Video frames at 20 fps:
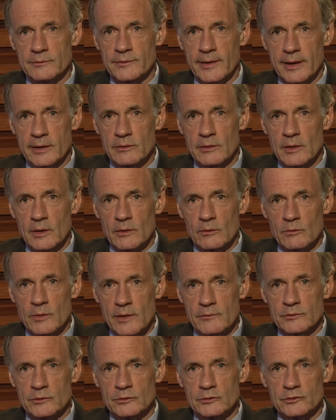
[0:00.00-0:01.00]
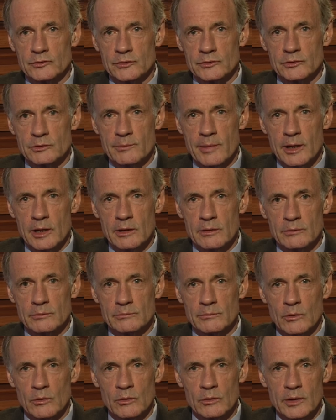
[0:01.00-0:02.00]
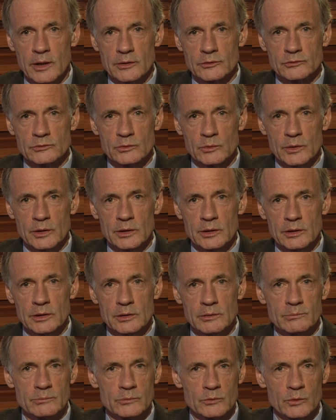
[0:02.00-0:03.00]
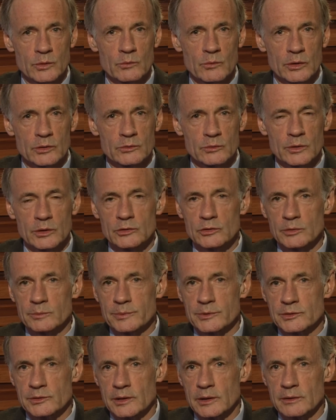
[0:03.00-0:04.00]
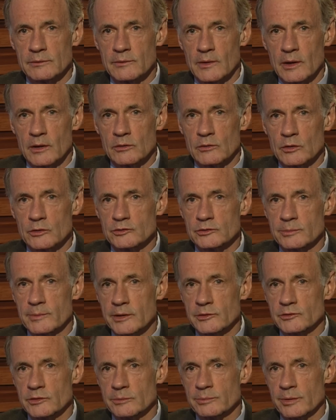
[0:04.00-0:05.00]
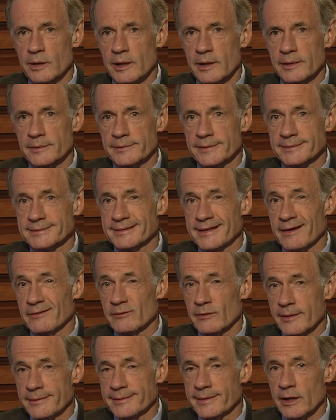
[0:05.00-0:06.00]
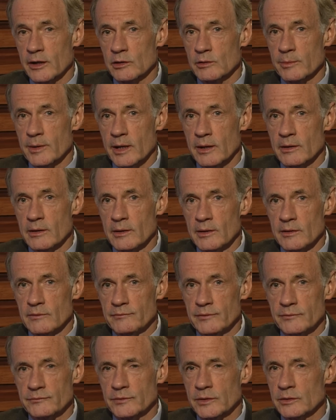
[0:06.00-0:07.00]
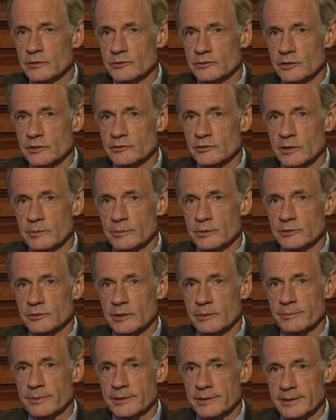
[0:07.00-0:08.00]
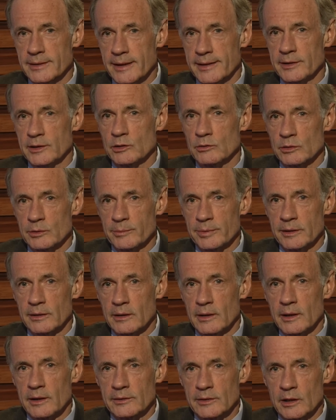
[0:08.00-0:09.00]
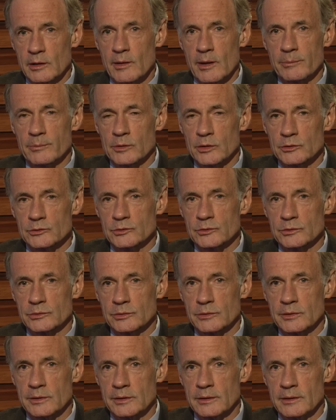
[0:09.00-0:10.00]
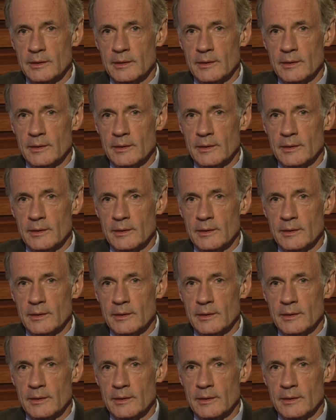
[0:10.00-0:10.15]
had revenues is about 21-22% of gross domestic product. Is down right now to about 15 or 16%, but the idea would be get it up closer to the